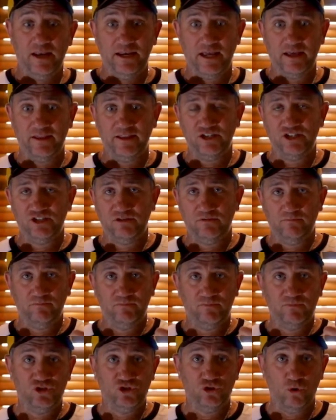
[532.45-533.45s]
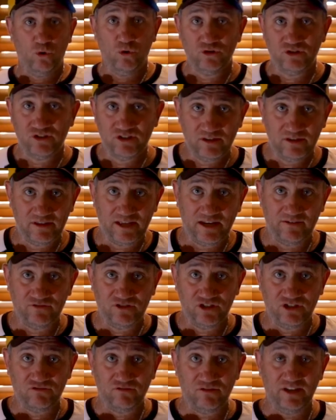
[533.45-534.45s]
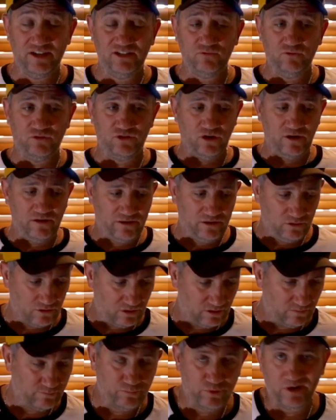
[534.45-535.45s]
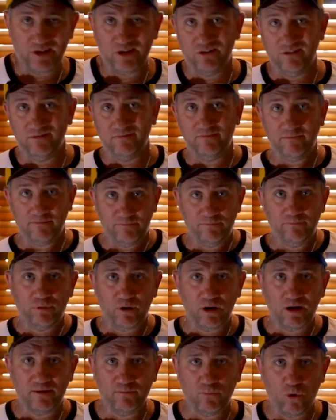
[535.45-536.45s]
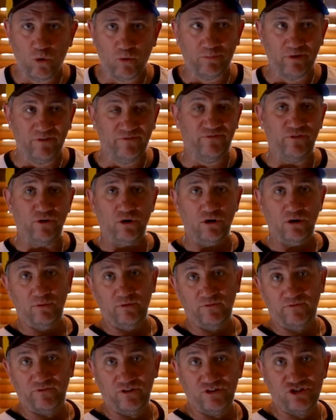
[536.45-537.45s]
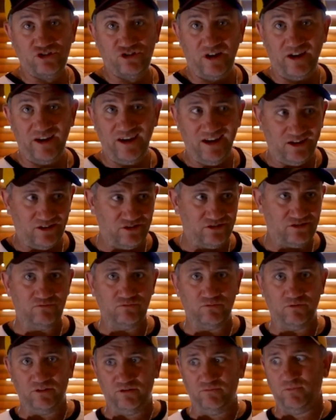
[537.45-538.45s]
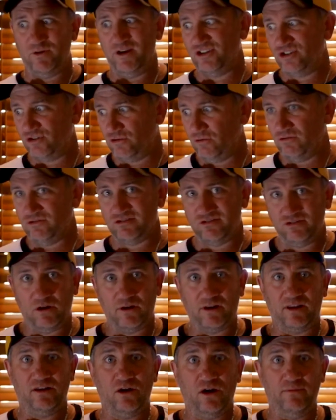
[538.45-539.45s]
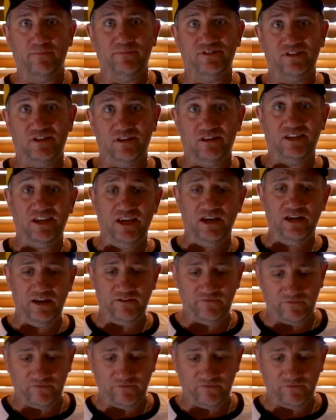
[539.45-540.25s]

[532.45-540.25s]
Now, these shorts that are just released, which I thought are pretty good, probably more preferable for Australia because we wear shorts 99% of the year.